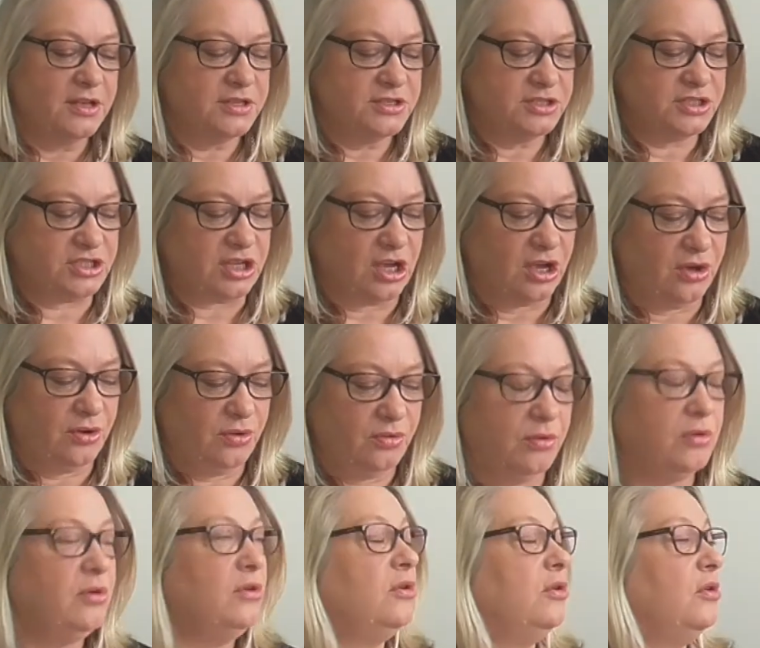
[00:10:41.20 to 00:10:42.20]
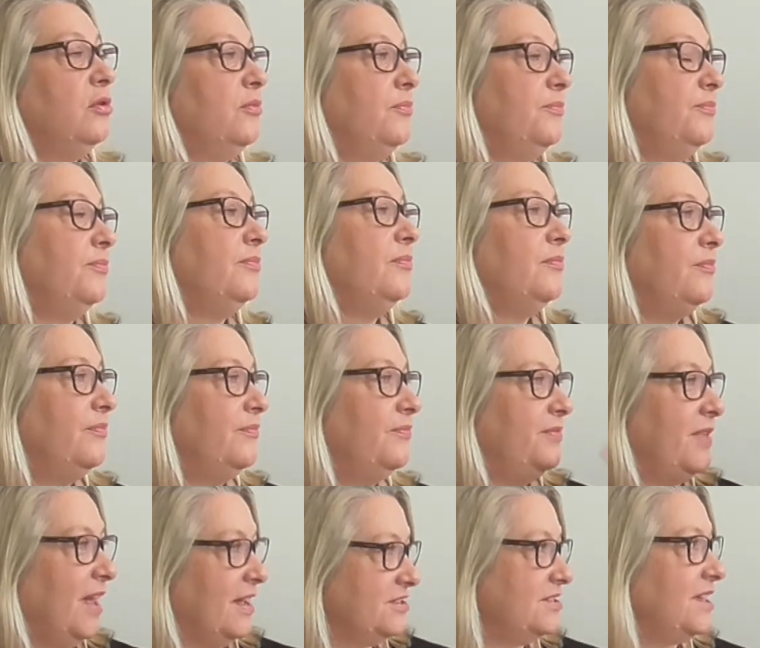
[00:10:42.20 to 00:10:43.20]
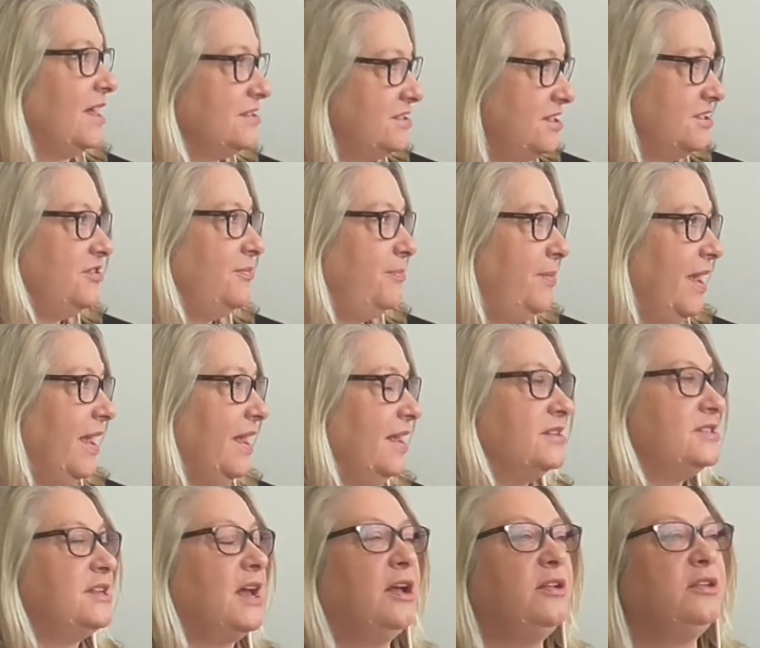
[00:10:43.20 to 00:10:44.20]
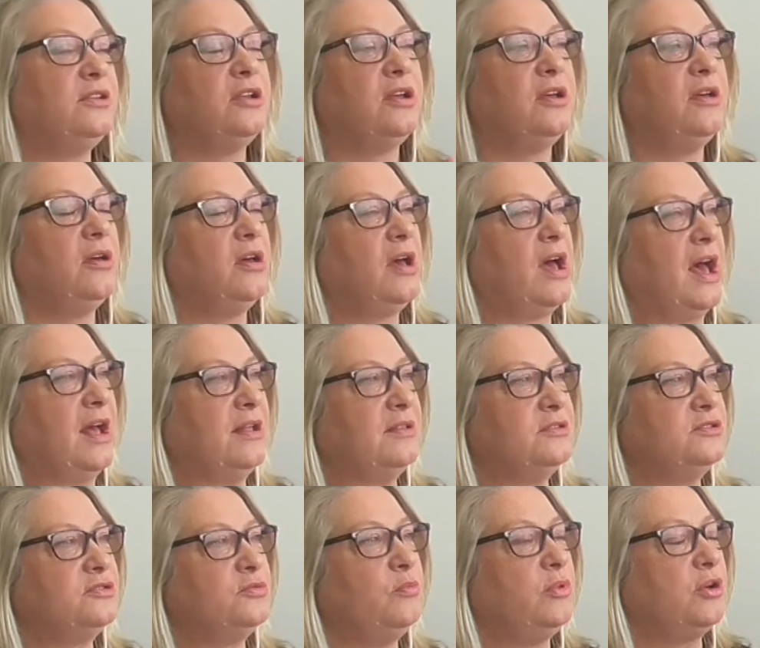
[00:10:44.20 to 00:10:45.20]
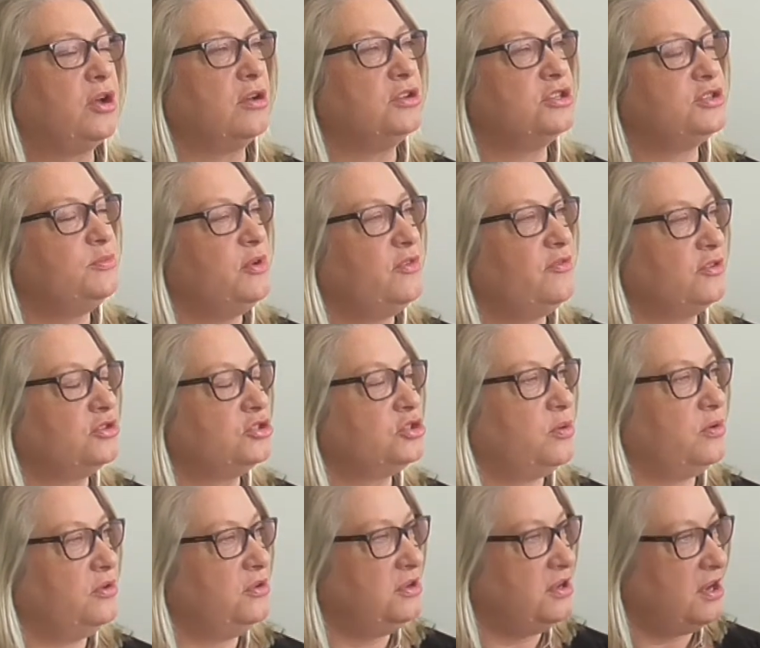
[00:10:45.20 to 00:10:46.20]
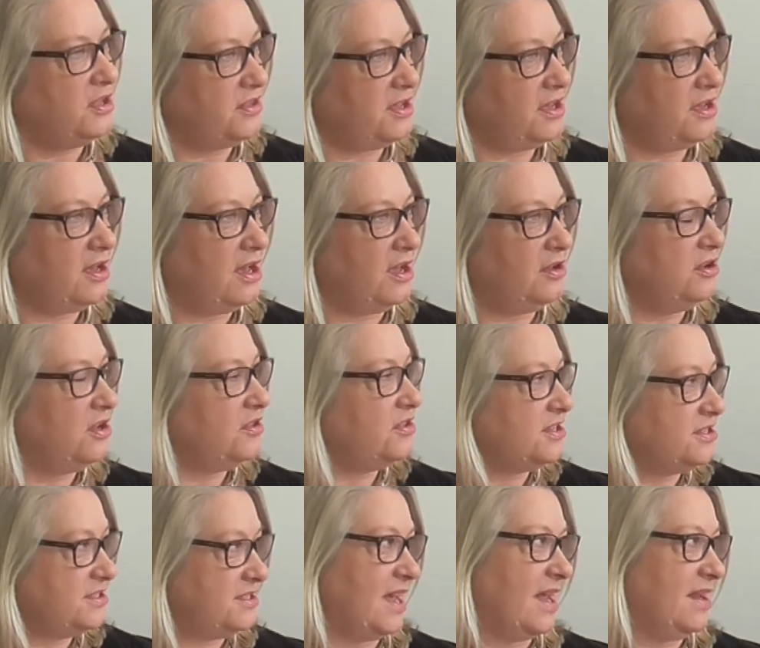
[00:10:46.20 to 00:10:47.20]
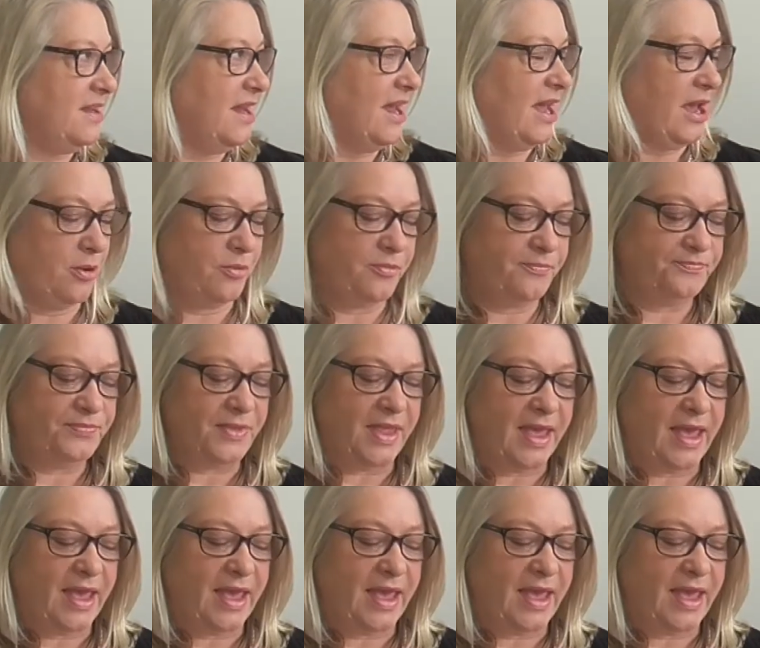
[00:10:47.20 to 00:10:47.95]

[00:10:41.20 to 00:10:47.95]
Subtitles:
So that's that sort of piece, and we're going to move on to another set now.